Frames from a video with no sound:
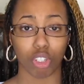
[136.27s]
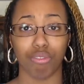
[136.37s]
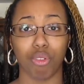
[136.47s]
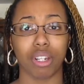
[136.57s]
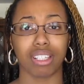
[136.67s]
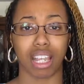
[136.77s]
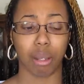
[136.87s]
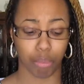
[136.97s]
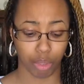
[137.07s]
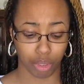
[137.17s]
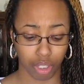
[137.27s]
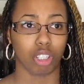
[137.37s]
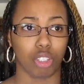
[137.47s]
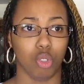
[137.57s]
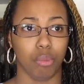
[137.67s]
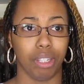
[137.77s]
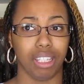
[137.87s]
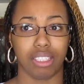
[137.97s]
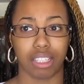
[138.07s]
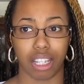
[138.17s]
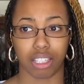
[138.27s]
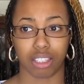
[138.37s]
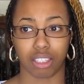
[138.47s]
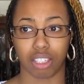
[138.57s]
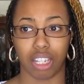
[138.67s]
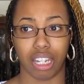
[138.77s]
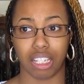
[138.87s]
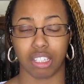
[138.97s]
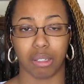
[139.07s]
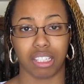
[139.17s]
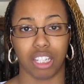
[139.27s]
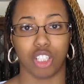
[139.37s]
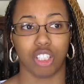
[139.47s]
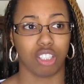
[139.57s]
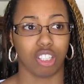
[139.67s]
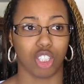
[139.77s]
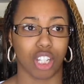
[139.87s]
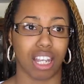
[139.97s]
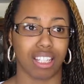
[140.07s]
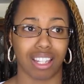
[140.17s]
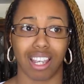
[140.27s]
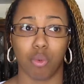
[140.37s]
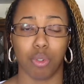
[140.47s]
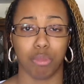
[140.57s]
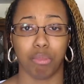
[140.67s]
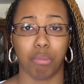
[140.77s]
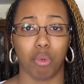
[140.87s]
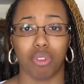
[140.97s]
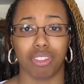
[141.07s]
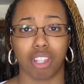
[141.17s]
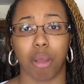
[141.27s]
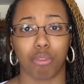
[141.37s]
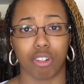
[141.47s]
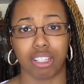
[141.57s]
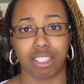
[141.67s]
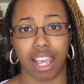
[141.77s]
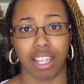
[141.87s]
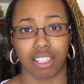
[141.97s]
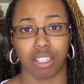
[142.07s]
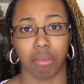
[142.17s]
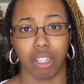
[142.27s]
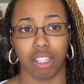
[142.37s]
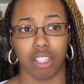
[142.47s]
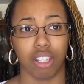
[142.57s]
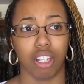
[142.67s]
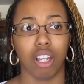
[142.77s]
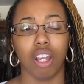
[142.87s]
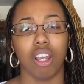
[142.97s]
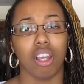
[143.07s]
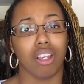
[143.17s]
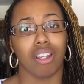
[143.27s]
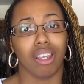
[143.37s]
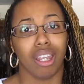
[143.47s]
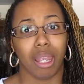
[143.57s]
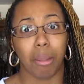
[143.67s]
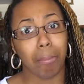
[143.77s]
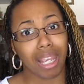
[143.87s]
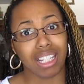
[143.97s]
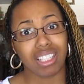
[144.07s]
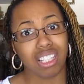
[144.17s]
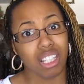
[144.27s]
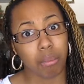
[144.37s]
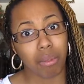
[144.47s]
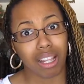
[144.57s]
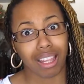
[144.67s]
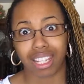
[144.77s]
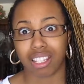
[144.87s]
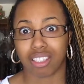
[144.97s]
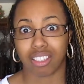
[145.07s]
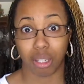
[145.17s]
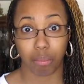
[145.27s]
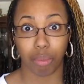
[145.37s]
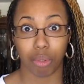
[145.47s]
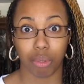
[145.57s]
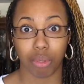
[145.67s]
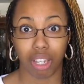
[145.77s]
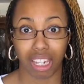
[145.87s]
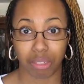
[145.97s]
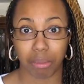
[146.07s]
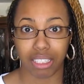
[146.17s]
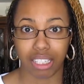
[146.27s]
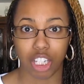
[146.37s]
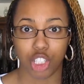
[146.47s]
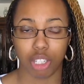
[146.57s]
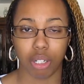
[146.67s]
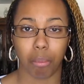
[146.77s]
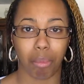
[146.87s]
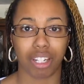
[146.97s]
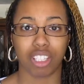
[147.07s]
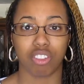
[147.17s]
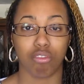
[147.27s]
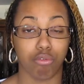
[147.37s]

For example, you may set an expectation such as, I wish people would stop criticizing me. It may seem like a simple expectation, but it's